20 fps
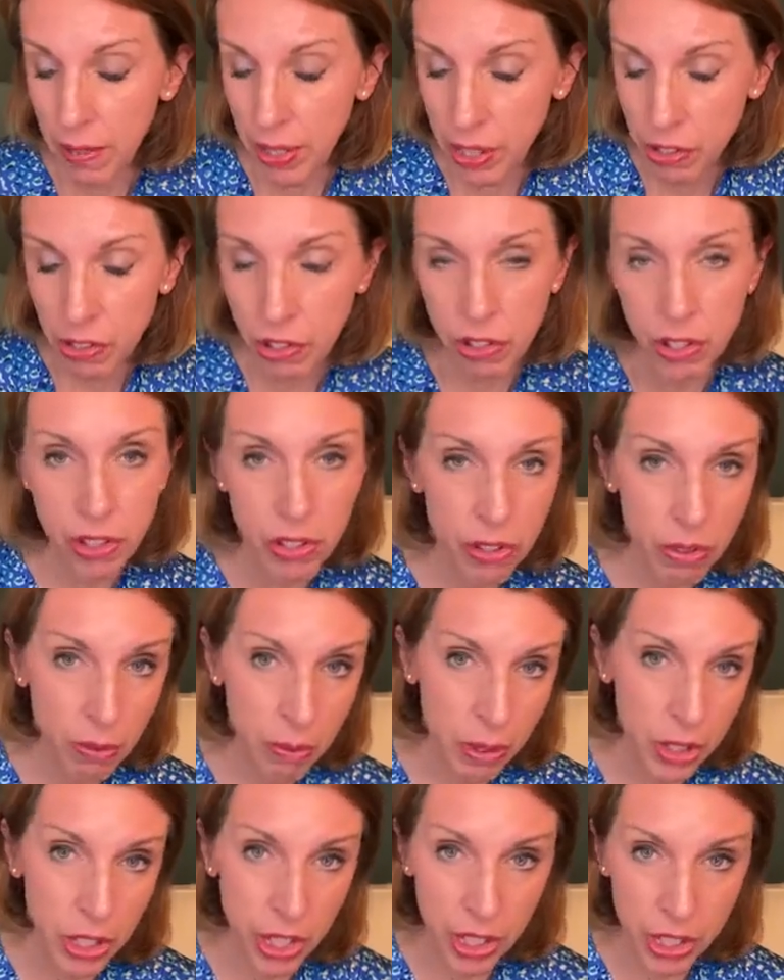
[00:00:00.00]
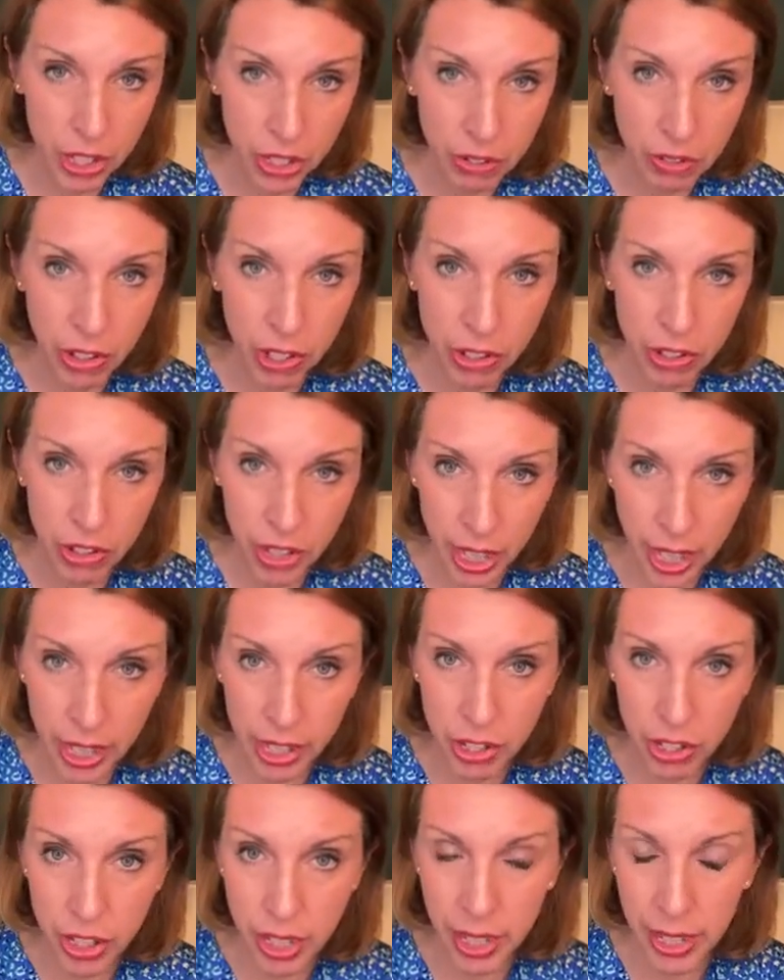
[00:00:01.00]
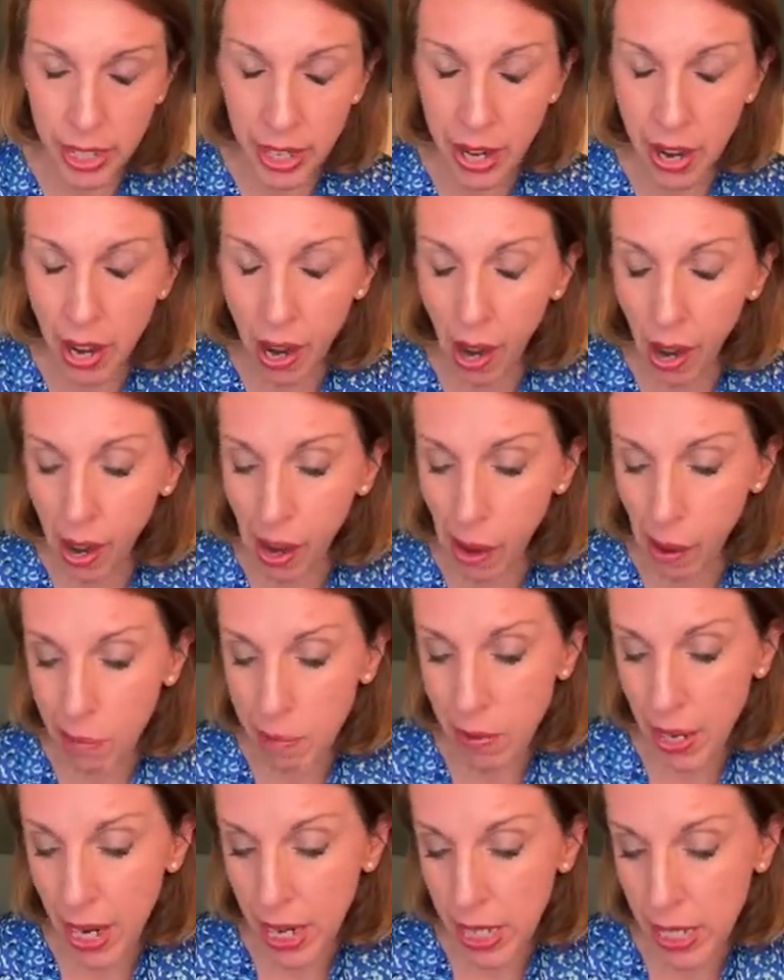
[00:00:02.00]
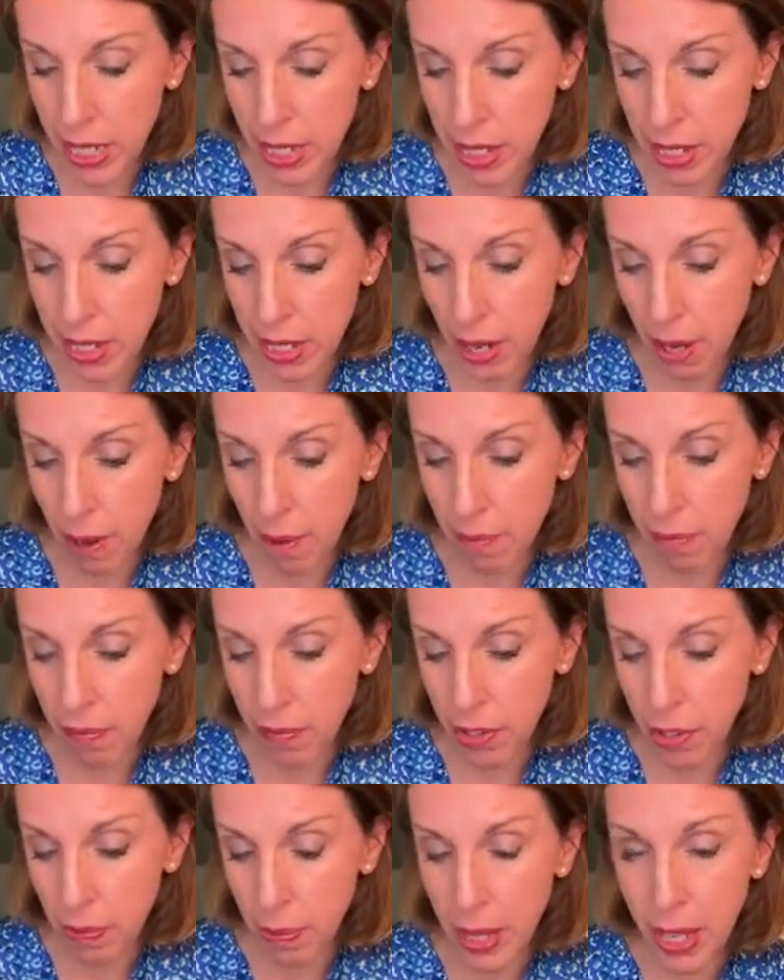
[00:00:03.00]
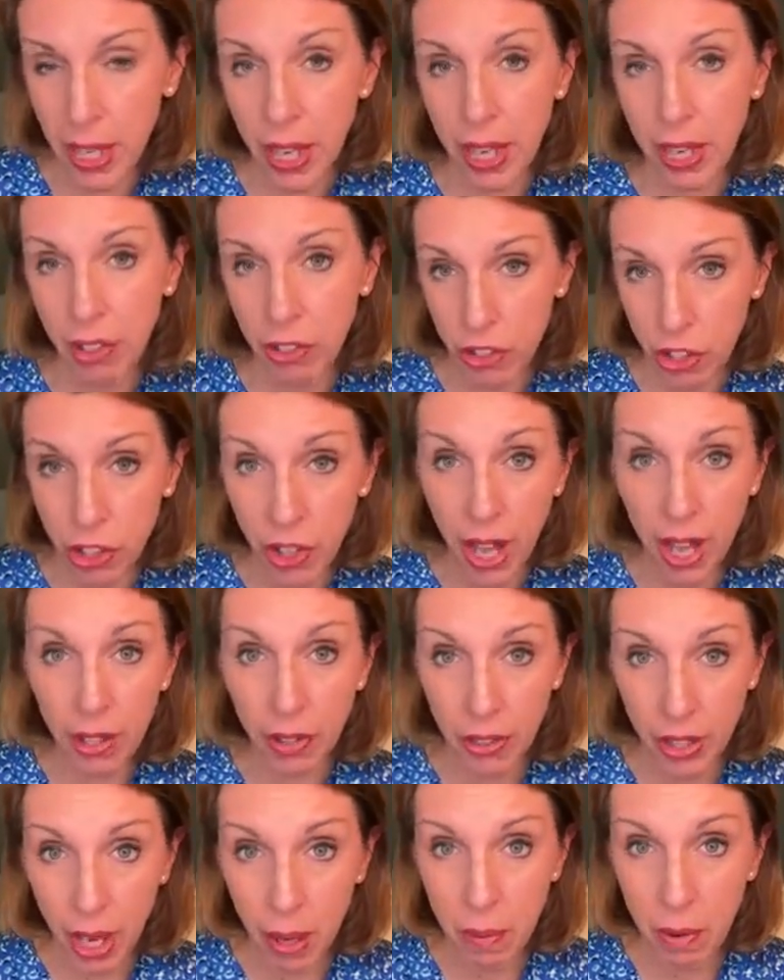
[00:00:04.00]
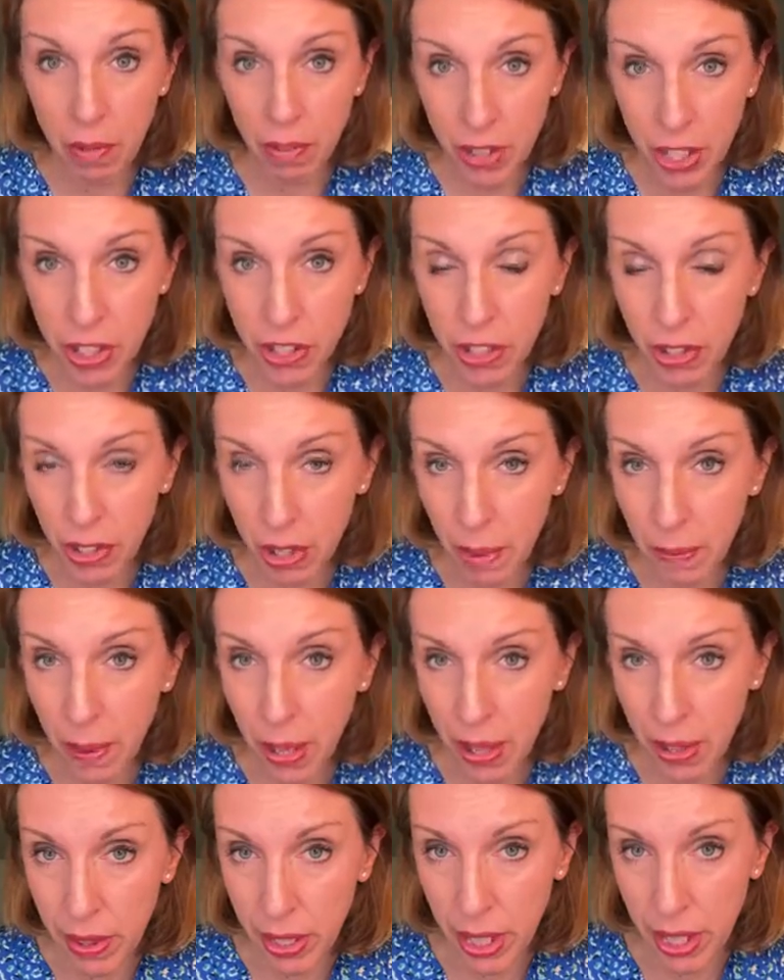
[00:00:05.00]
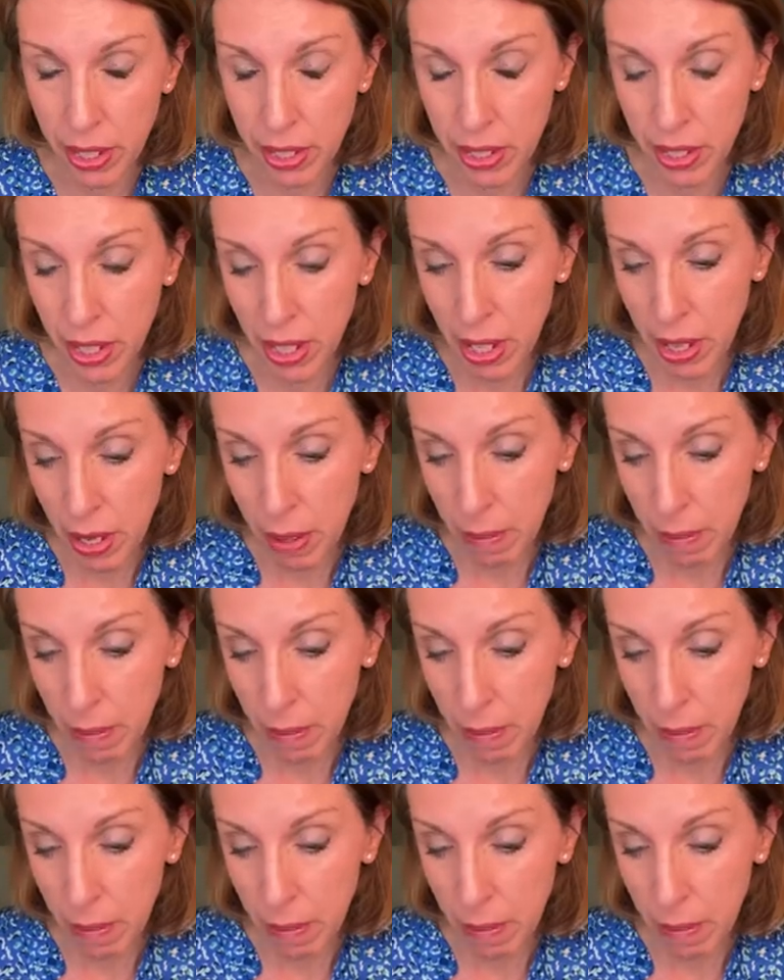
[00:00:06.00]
of estrogen or progesterone changing, and speaking to your healthcare professional about that,